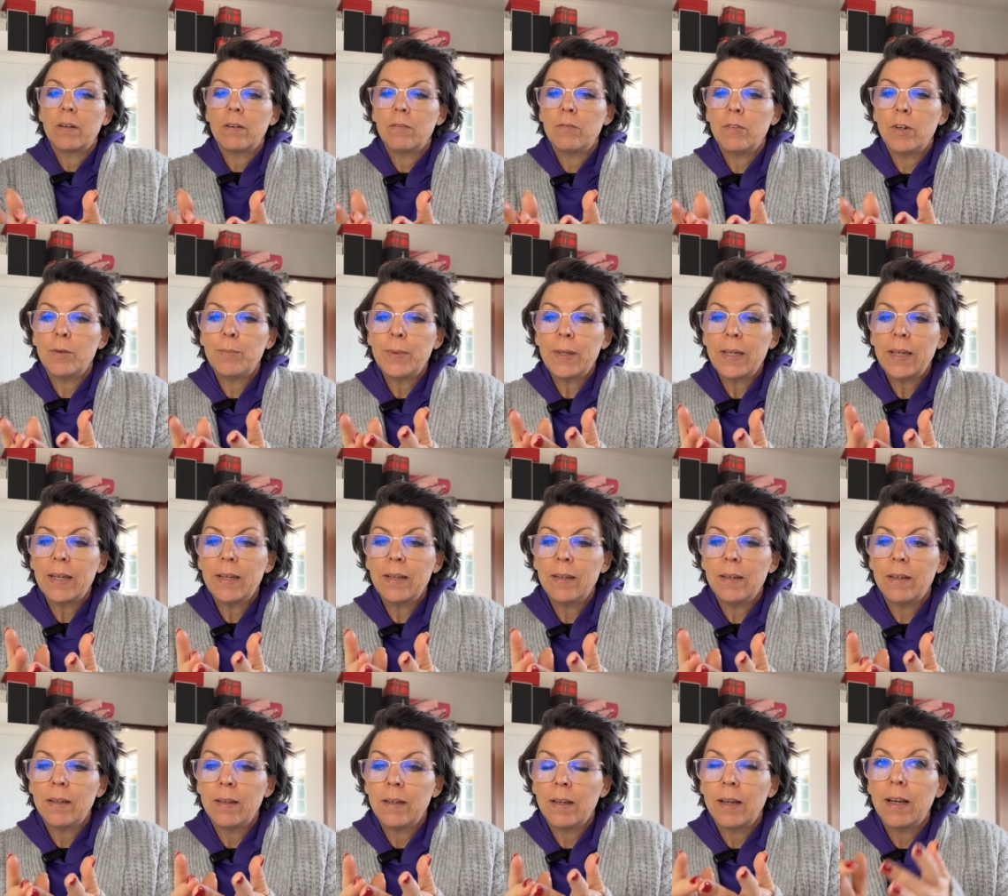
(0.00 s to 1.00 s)
Rubbing it
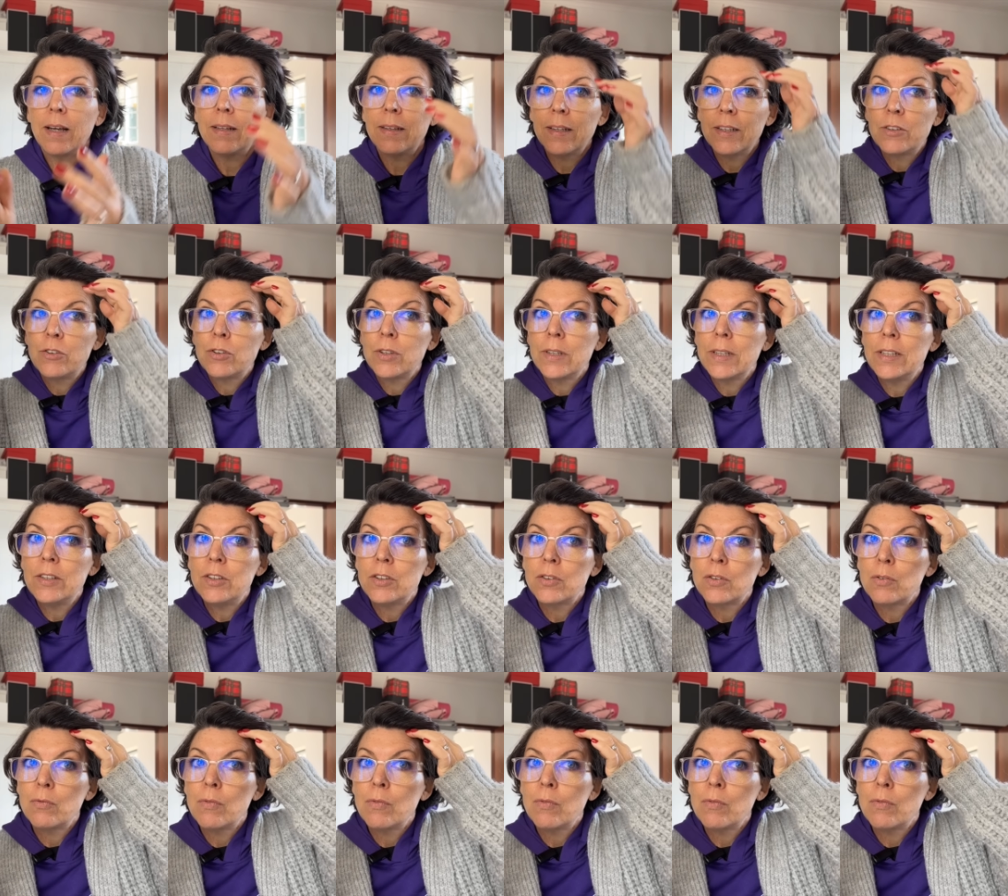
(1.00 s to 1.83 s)
and literally just